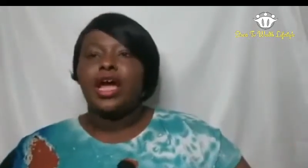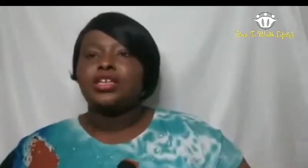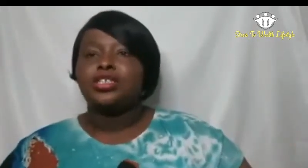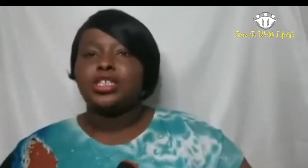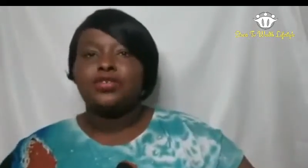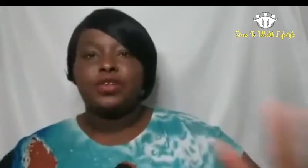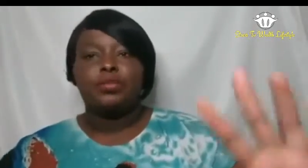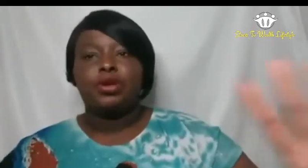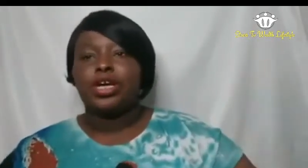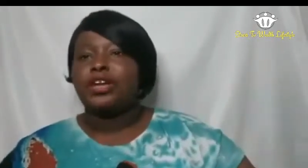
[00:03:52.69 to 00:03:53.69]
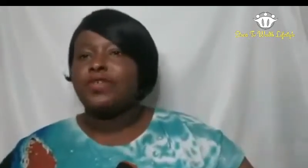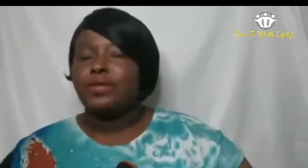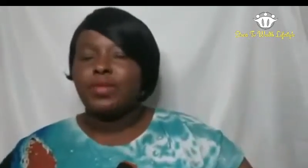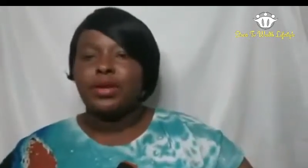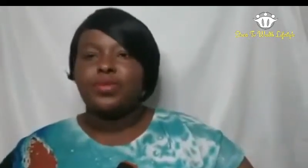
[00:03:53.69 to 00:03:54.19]
I just leave them alone, give
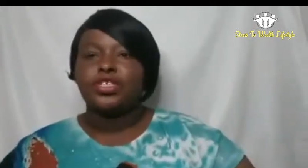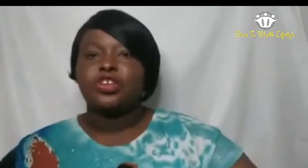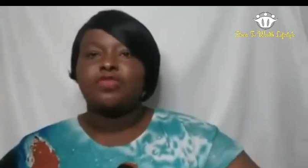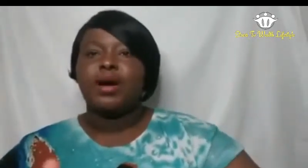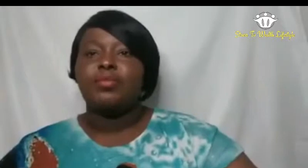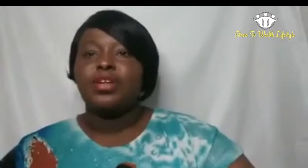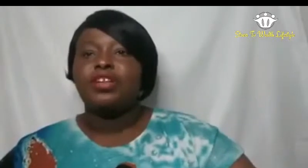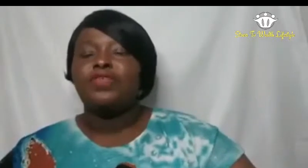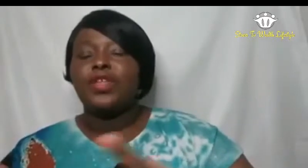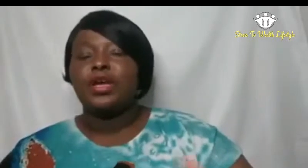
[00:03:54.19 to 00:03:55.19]
them their peace of mind. But if